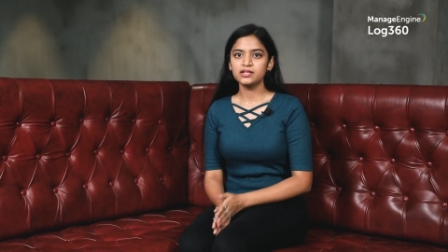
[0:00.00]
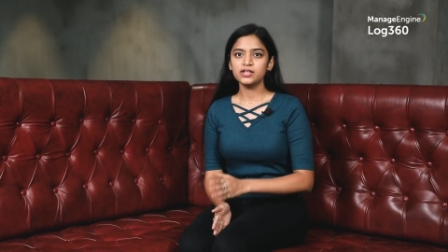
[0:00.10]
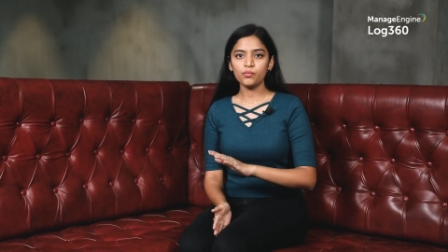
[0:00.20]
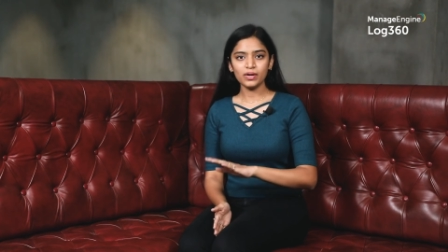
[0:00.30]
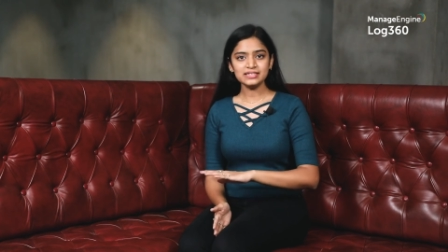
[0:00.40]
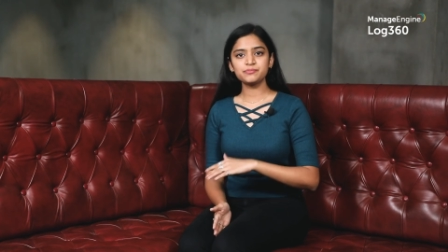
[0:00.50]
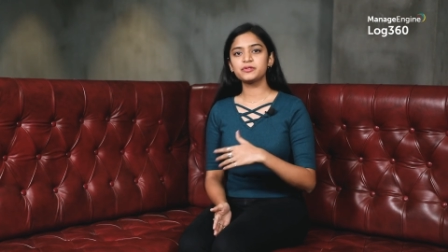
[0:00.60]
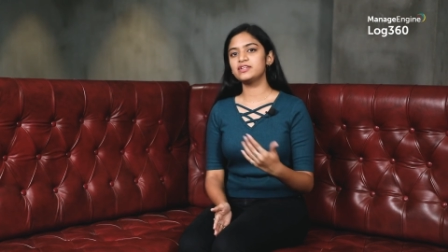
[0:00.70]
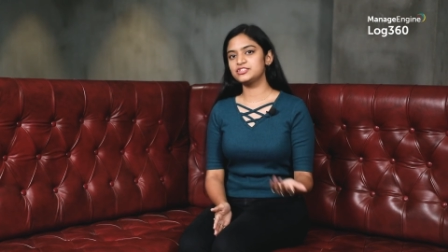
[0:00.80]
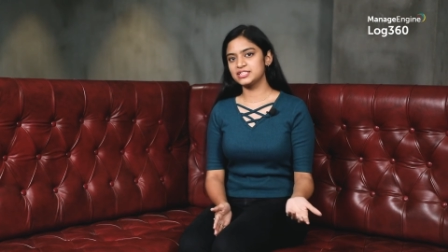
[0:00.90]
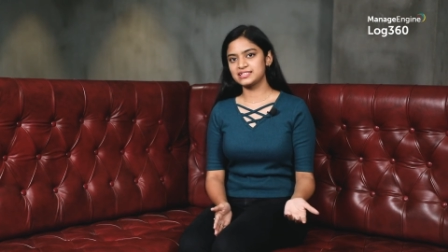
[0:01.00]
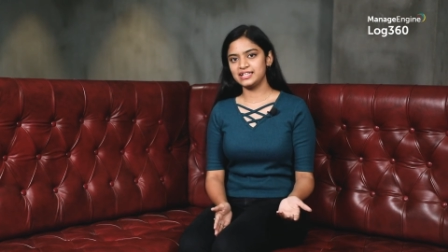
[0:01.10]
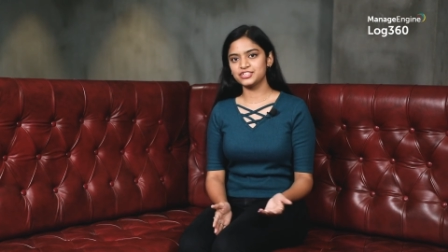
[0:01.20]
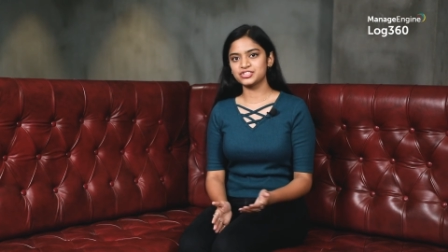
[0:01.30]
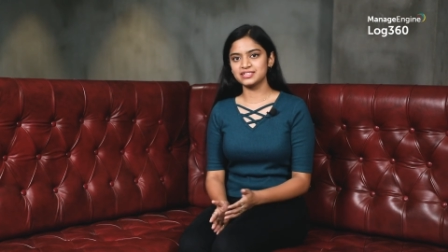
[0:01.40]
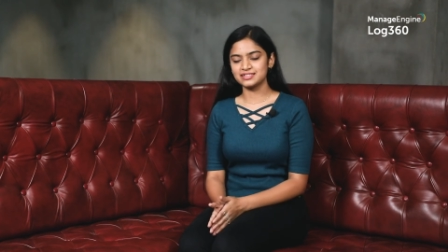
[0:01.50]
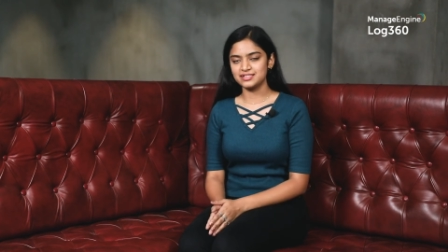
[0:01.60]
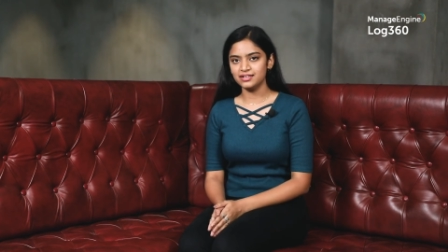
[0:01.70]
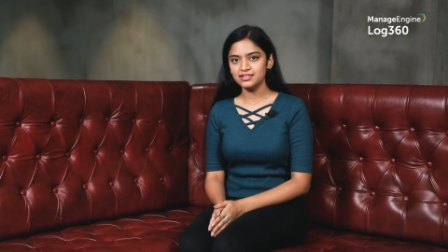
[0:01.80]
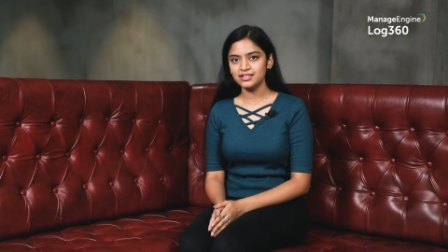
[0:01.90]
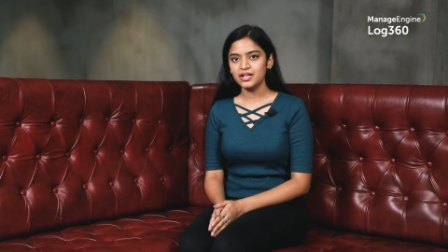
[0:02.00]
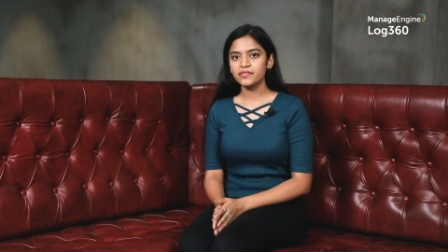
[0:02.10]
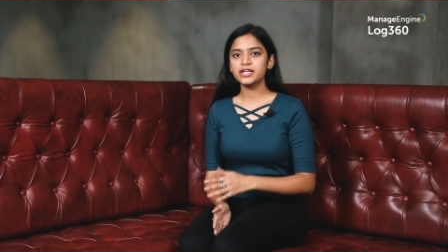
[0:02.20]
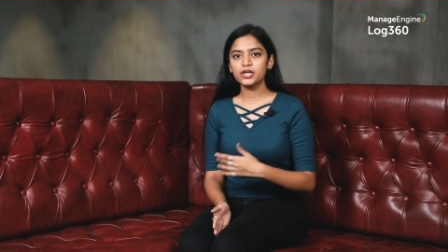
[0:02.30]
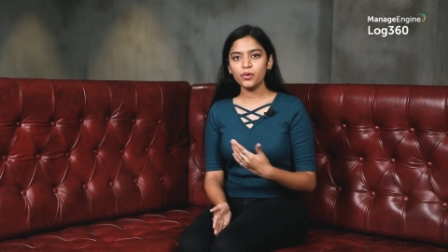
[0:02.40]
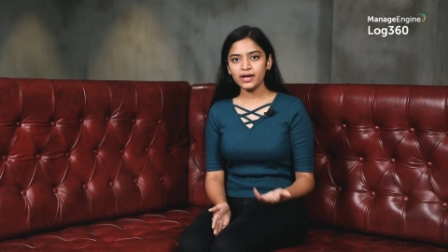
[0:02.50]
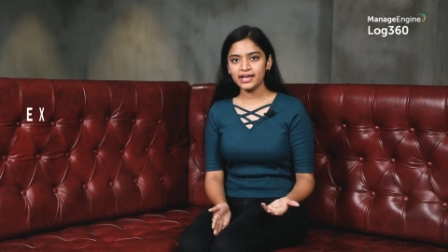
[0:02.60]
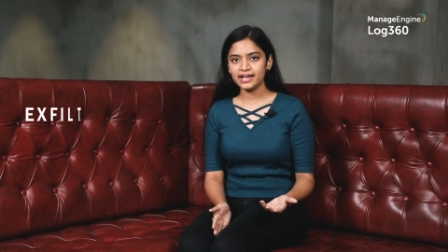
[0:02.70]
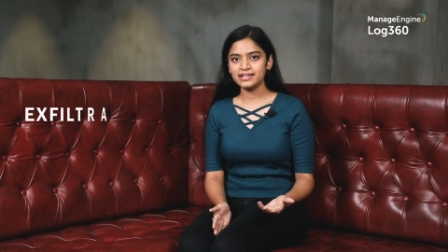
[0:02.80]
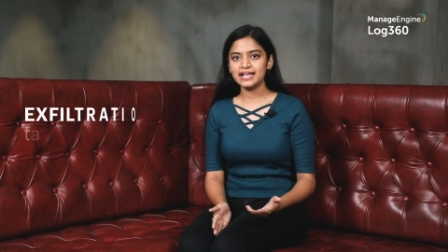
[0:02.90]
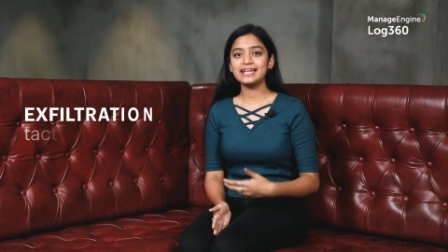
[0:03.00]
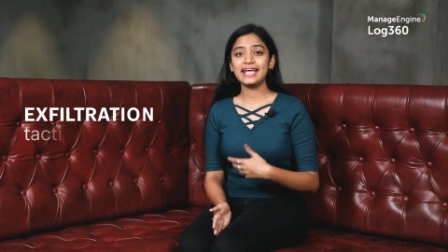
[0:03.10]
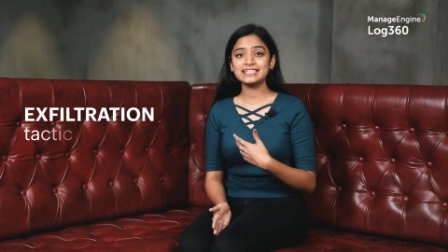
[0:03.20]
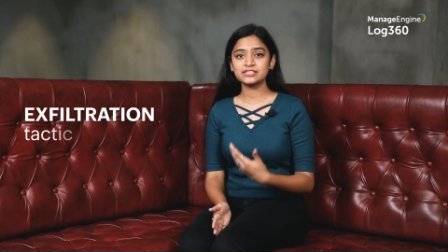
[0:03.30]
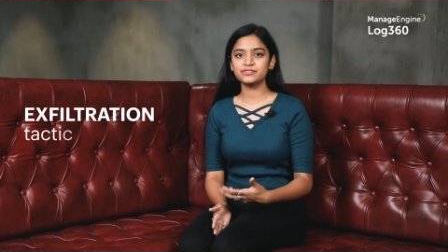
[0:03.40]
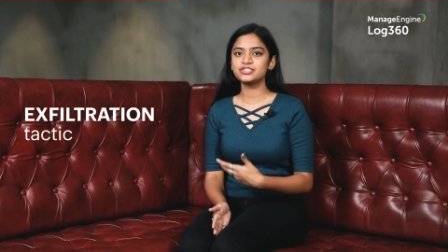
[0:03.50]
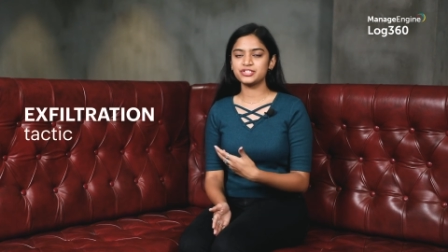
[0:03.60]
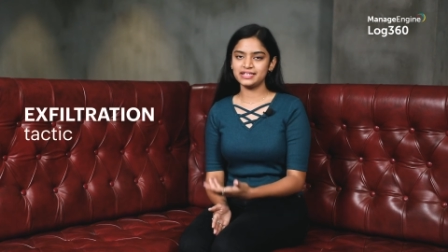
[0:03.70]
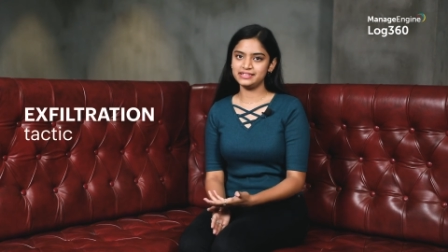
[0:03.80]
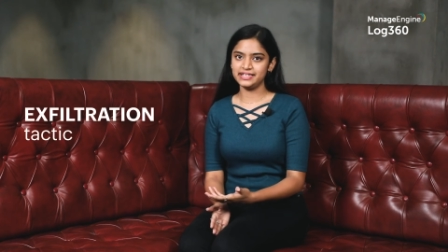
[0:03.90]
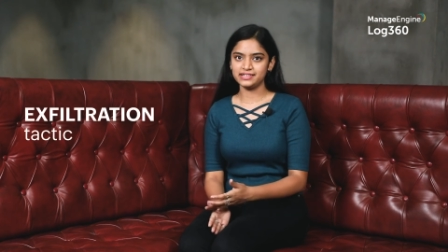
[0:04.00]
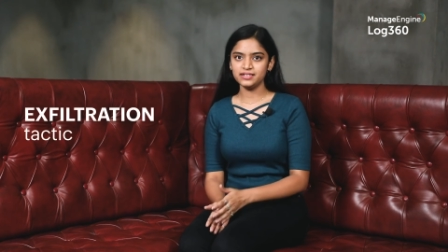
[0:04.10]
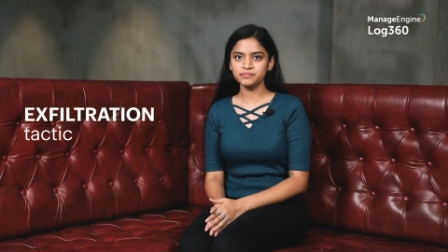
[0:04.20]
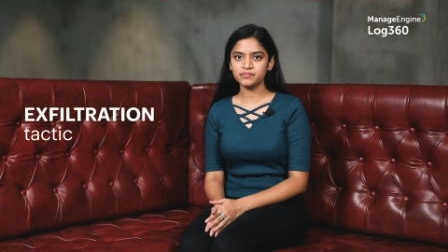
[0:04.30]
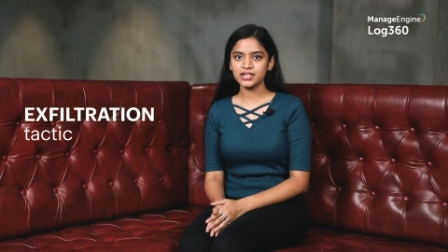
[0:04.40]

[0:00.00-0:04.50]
Now, once privilege escalation is done, they go ahead and exfiltrate data.